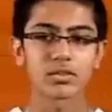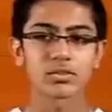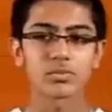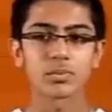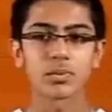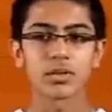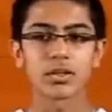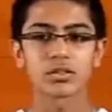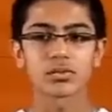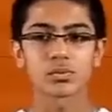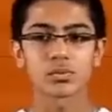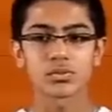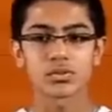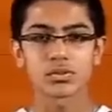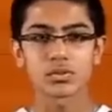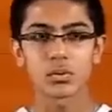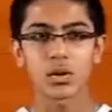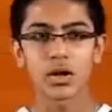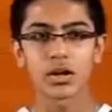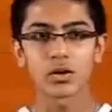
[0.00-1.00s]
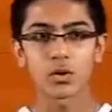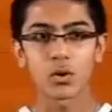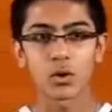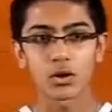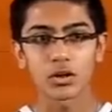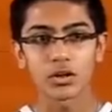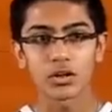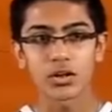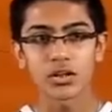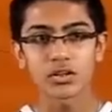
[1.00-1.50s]
this place was quite
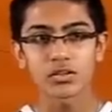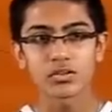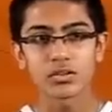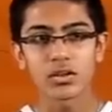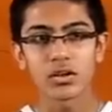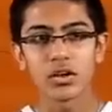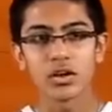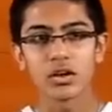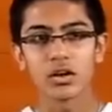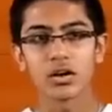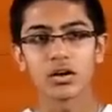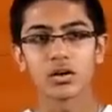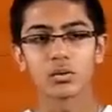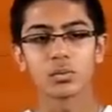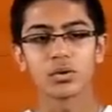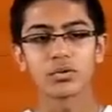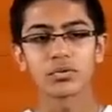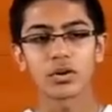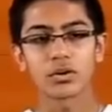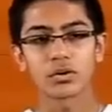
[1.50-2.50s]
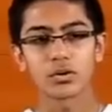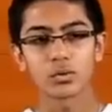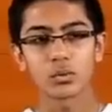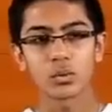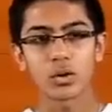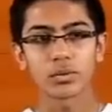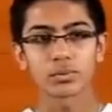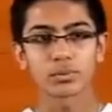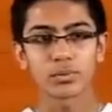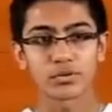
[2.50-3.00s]
organized, we found it
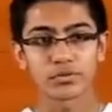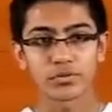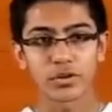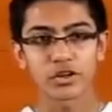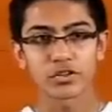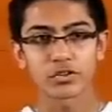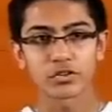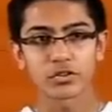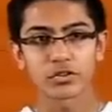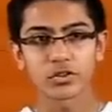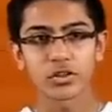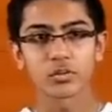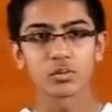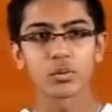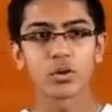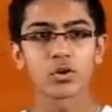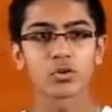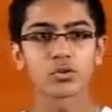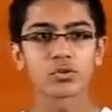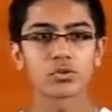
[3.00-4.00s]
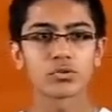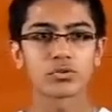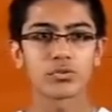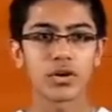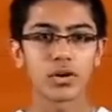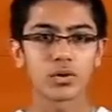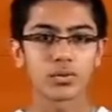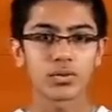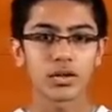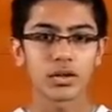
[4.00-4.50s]
quite professional, and we also
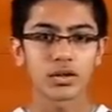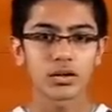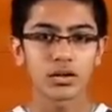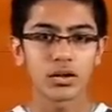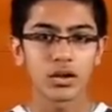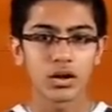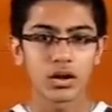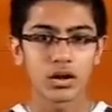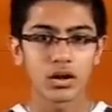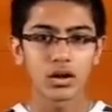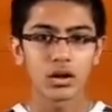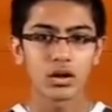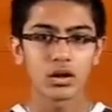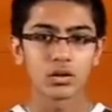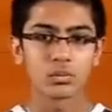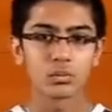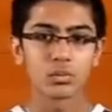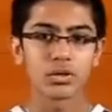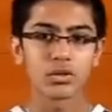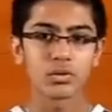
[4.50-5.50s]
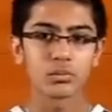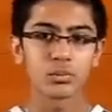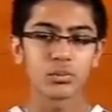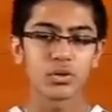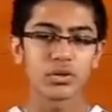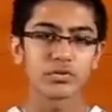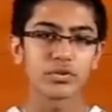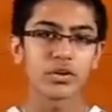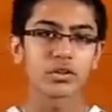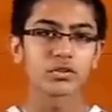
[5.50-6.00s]
found that
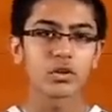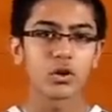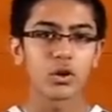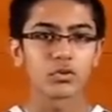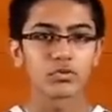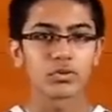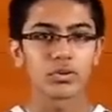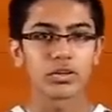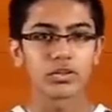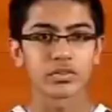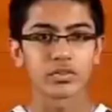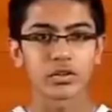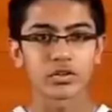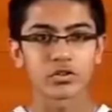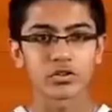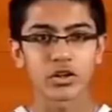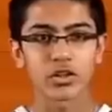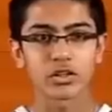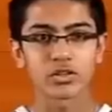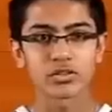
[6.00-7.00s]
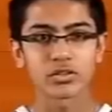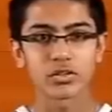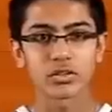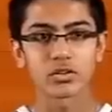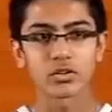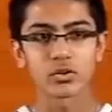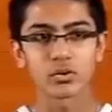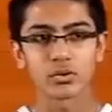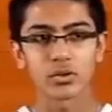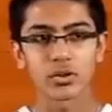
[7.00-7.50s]
we felt confident that Shaista
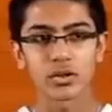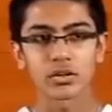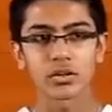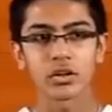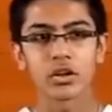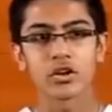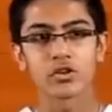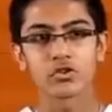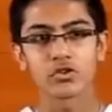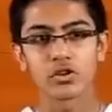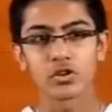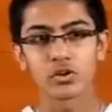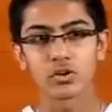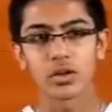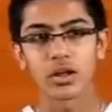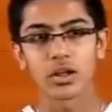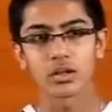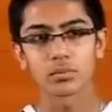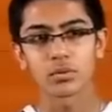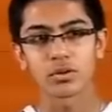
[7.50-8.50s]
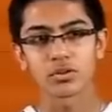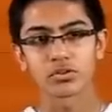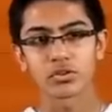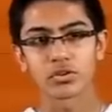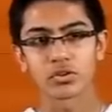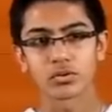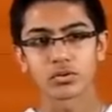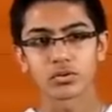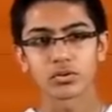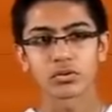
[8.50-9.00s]
knew that she could help us
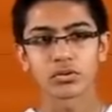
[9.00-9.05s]
out.